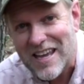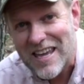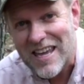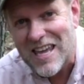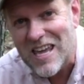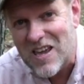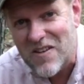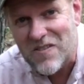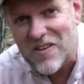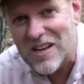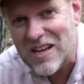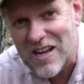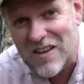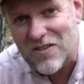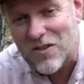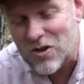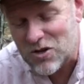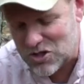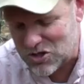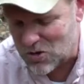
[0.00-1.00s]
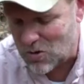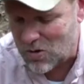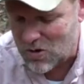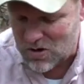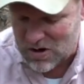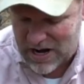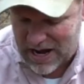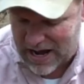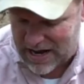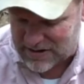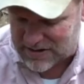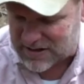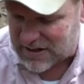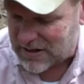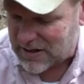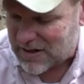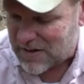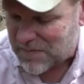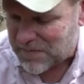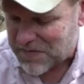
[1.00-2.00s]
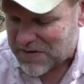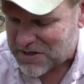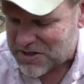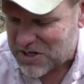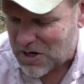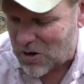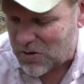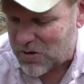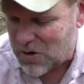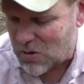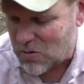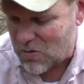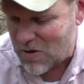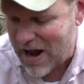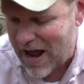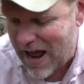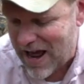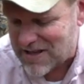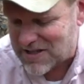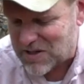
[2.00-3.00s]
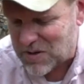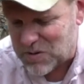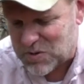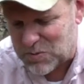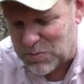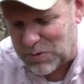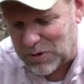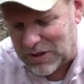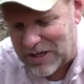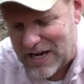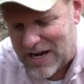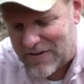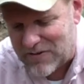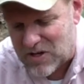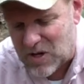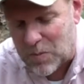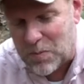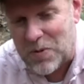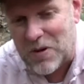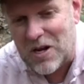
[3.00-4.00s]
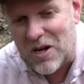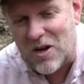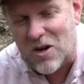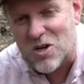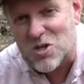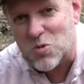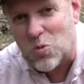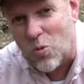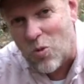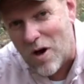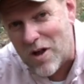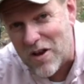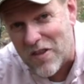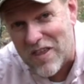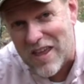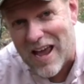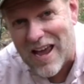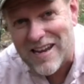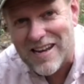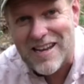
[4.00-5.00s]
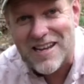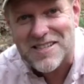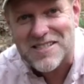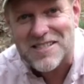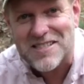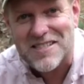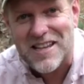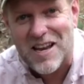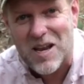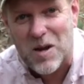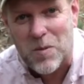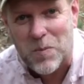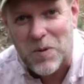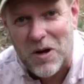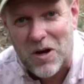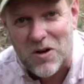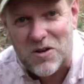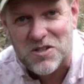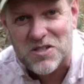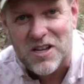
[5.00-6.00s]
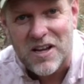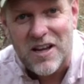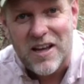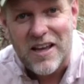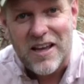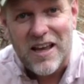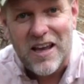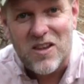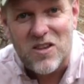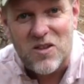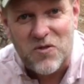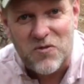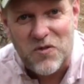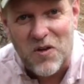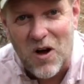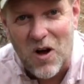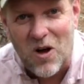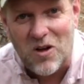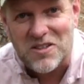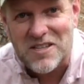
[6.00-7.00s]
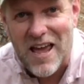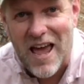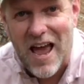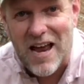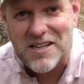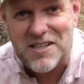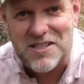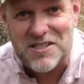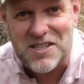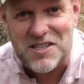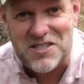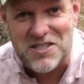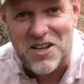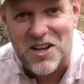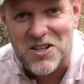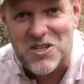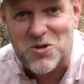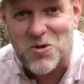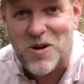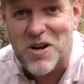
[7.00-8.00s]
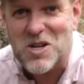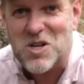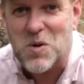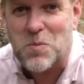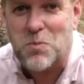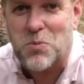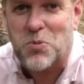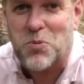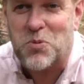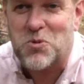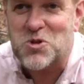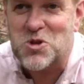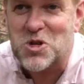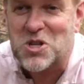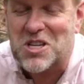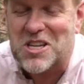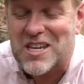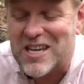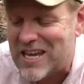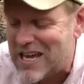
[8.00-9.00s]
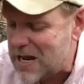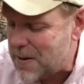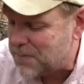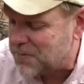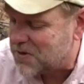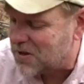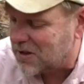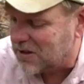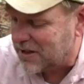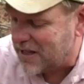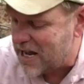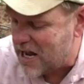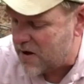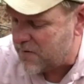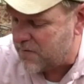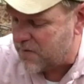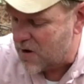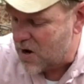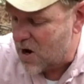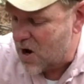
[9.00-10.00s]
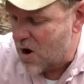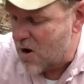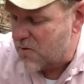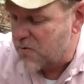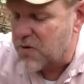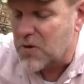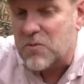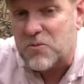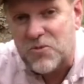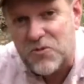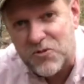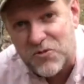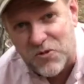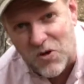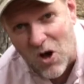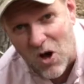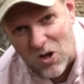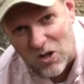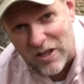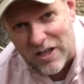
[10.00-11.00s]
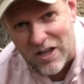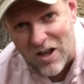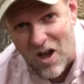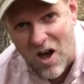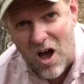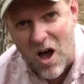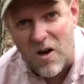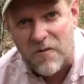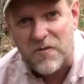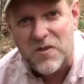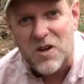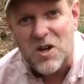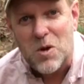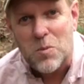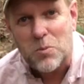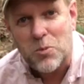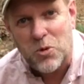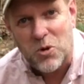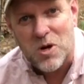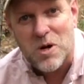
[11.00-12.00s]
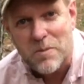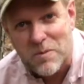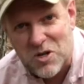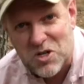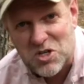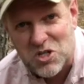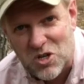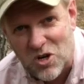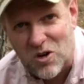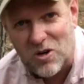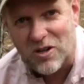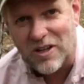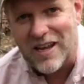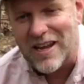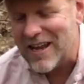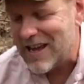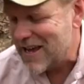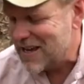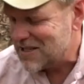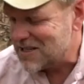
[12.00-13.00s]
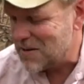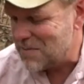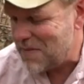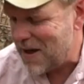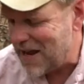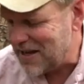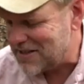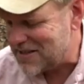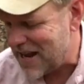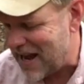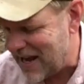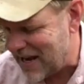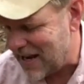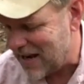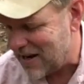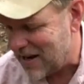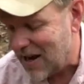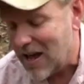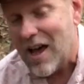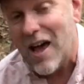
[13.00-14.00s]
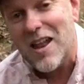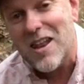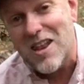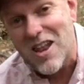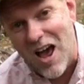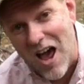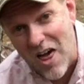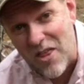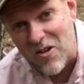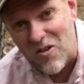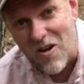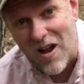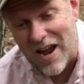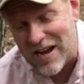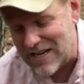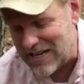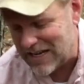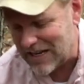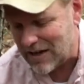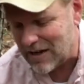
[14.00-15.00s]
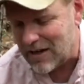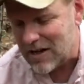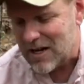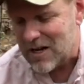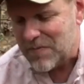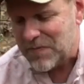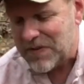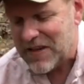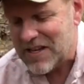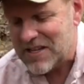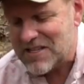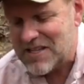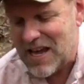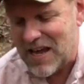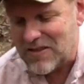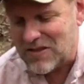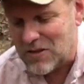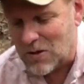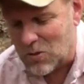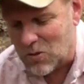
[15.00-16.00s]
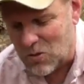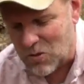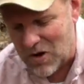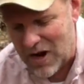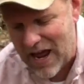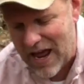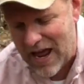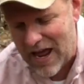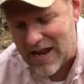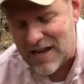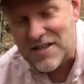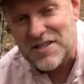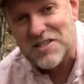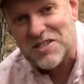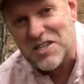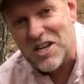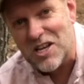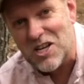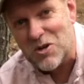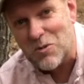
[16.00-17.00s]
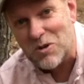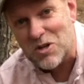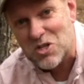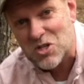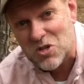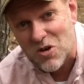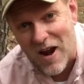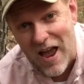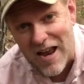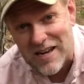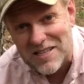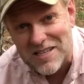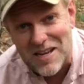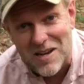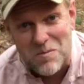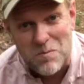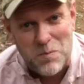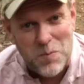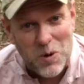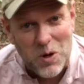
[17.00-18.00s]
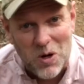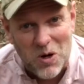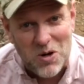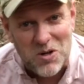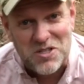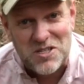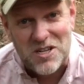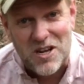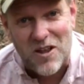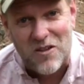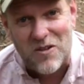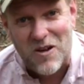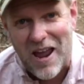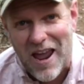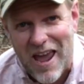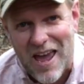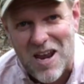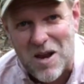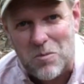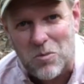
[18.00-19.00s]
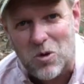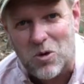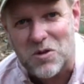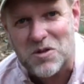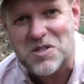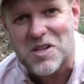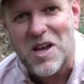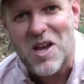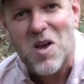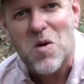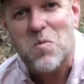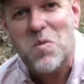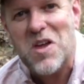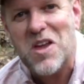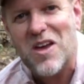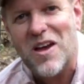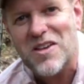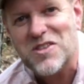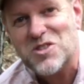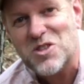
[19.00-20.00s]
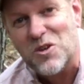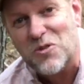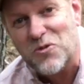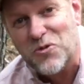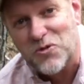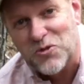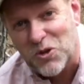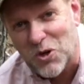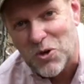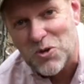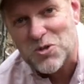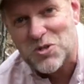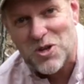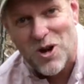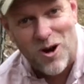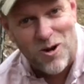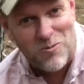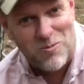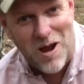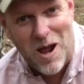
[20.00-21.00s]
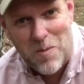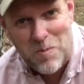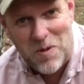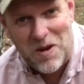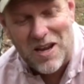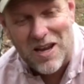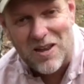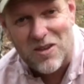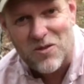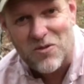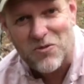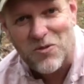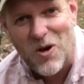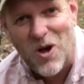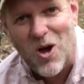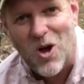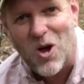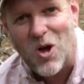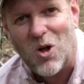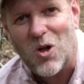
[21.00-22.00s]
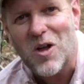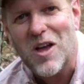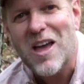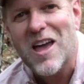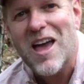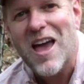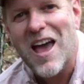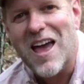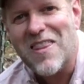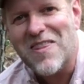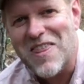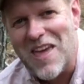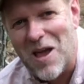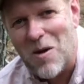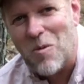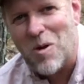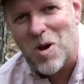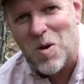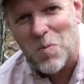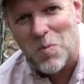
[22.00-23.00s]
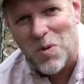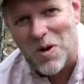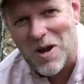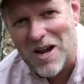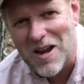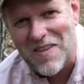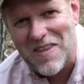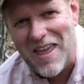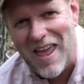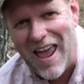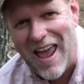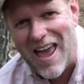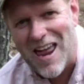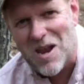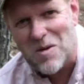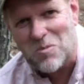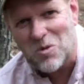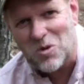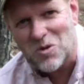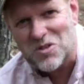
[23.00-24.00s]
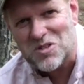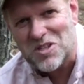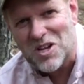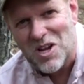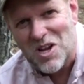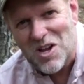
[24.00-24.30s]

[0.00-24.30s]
even in those shorter days. So the reds, it's believed, appears, one of the ideas is that it appears in the fall to act as a sunscreen to keep the leaf from falling off prematurely to maintain it. Another idea is that the reds tend to attract in birds and other animals because the fruits are ripening in the fall and they want to bring in the animals